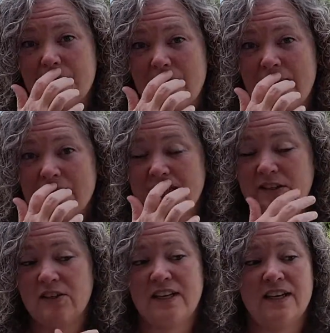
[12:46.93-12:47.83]
I'm actually
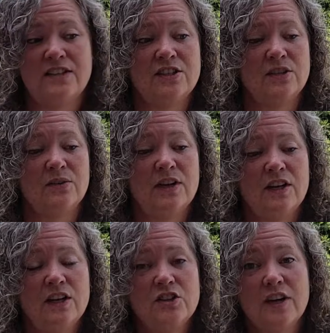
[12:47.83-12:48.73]
looking into
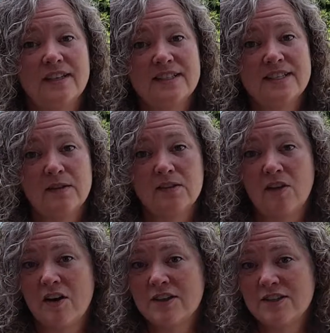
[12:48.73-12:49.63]
trying to stay at the
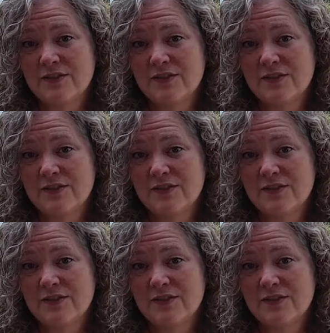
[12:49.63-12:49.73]
lodge.